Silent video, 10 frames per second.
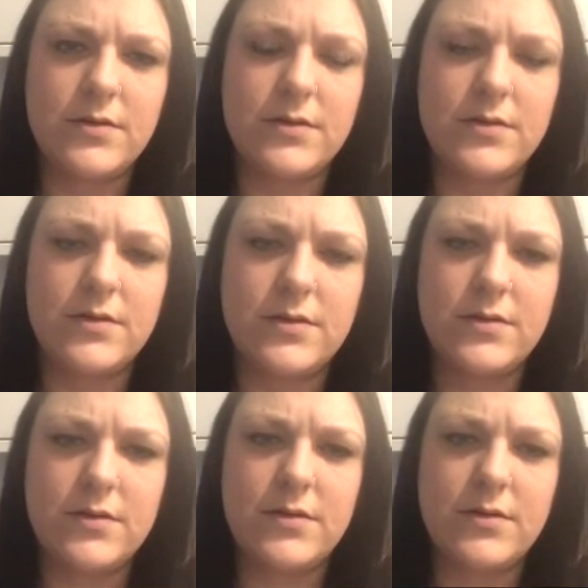
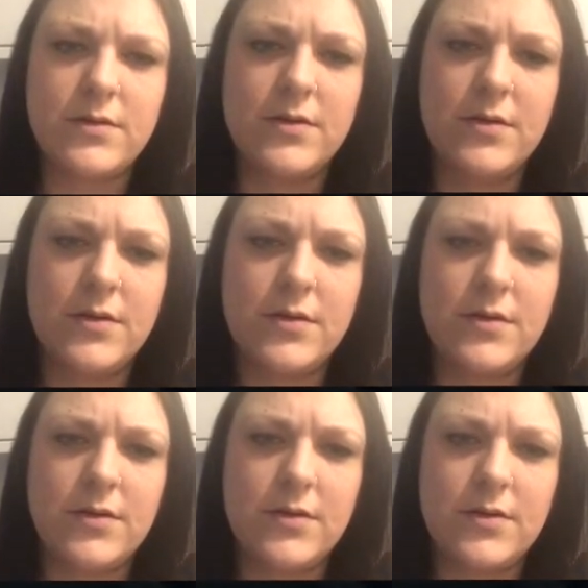
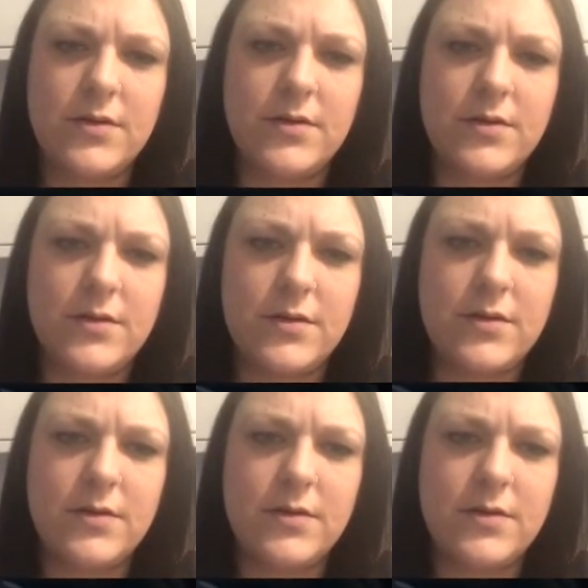[no speech]